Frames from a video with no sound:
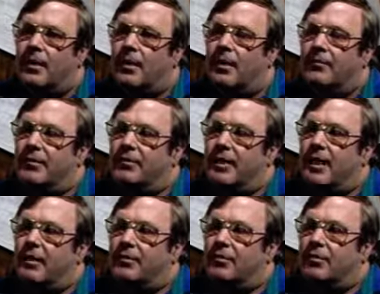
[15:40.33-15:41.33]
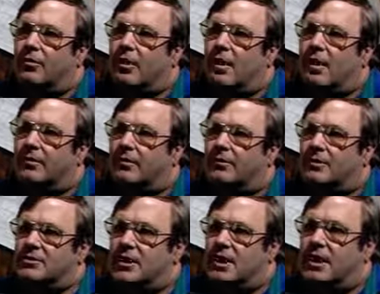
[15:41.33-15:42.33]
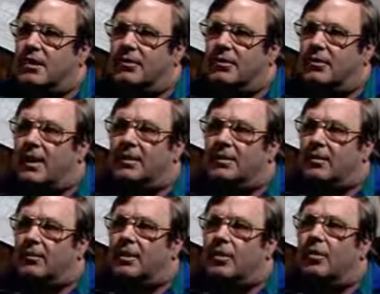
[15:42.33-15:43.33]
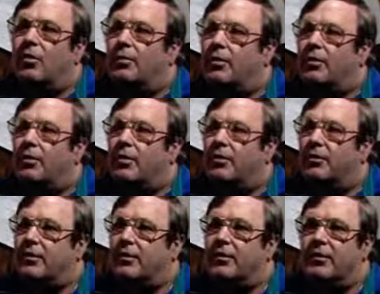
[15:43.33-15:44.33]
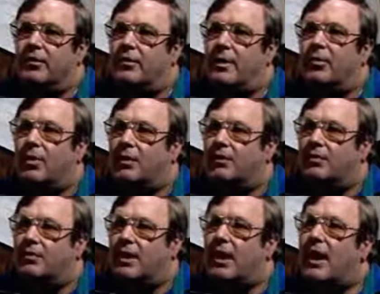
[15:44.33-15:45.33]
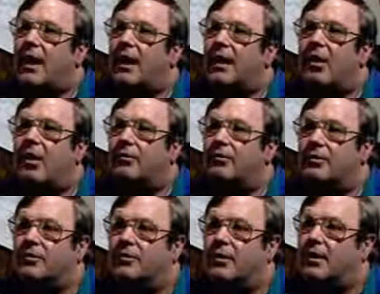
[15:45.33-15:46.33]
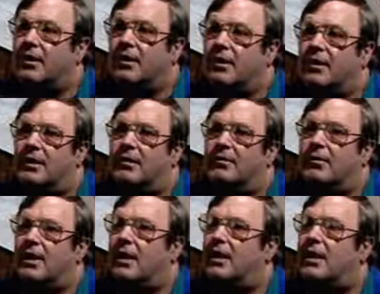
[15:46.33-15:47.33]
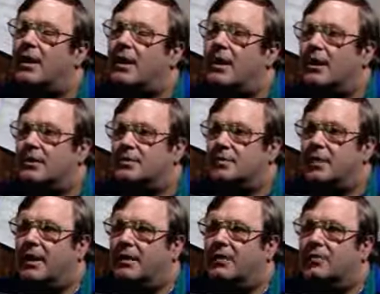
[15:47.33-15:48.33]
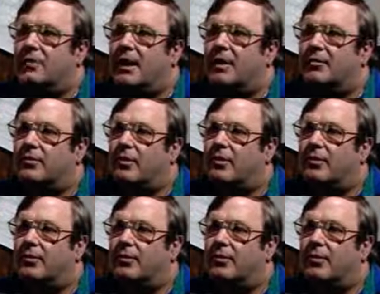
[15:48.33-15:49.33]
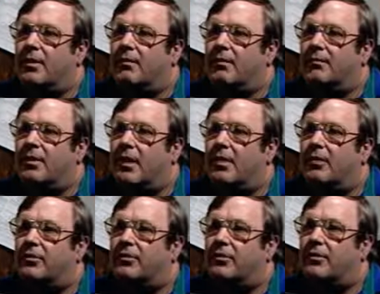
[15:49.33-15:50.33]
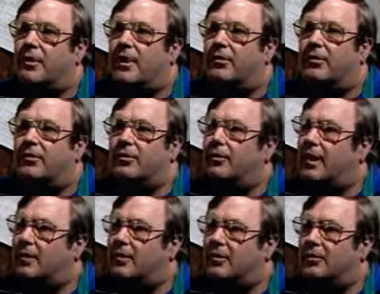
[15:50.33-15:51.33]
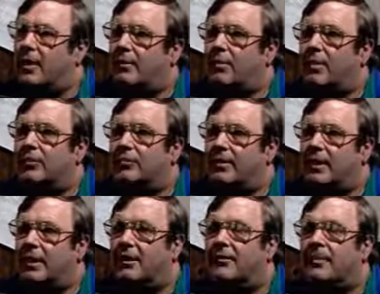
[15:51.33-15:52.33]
of the virus across the vagina, the rectum, the oral mucosa, the membranes of the eye, all of which have been identified. It explains transfer of the virus from mothers to babies by breastfeeding,